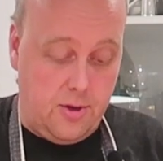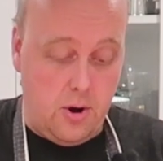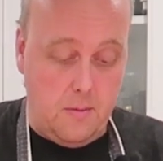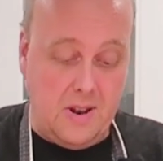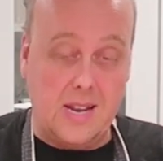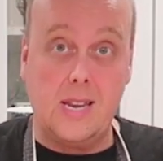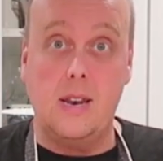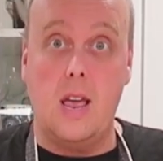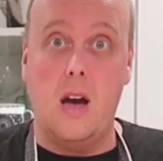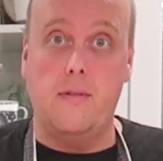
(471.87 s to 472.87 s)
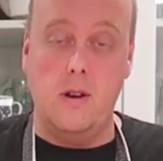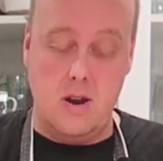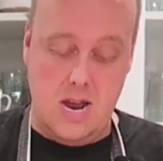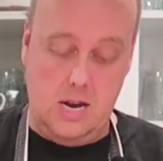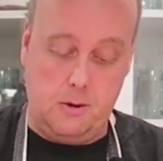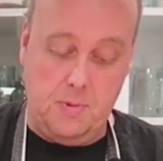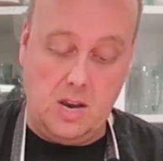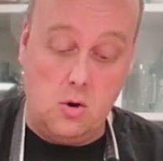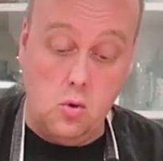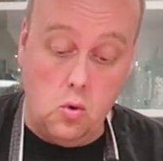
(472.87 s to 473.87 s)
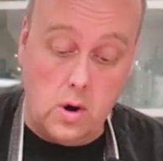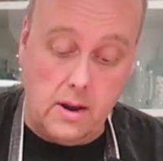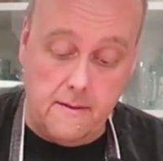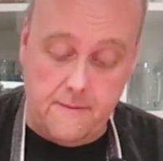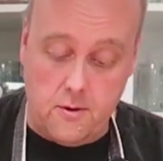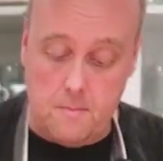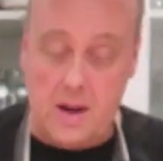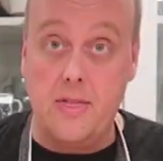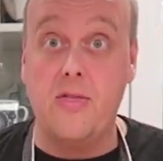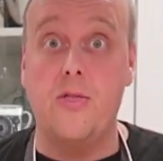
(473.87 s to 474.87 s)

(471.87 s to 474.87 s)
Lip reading: 30 minutes in the oven, and it's been cooling for about